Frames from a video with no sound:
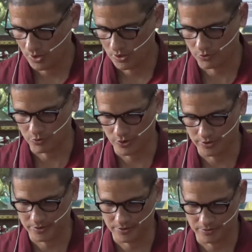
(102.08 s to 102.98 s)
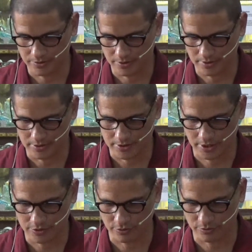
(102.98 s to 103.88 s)
So we tried to
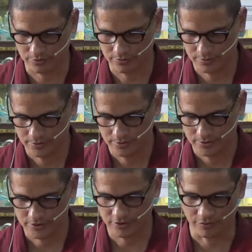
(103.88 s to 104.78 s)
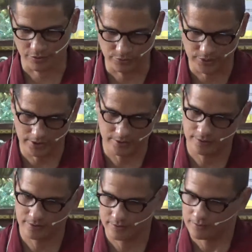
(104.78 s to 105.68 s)
schedule sort of three
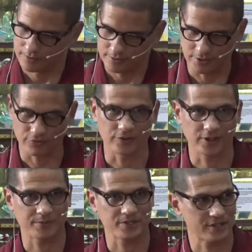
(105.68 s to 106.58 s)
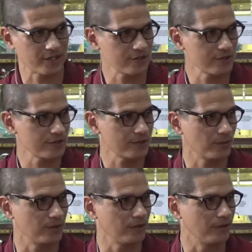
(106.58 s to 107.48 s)
different types of sessions.
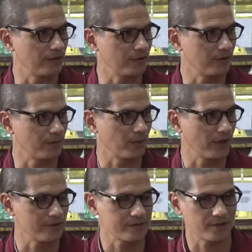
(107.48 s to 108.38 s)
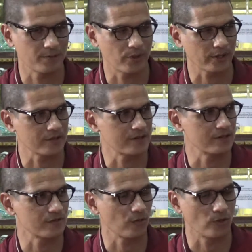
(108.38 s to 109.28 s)
We did the prayers and
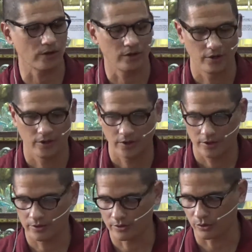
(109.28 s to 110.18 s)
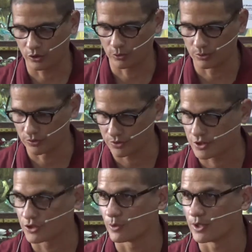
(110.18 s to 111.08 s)
practices for the global
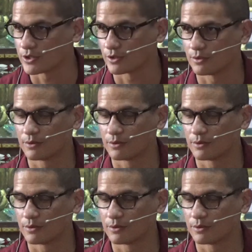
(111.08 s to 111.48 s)
situation,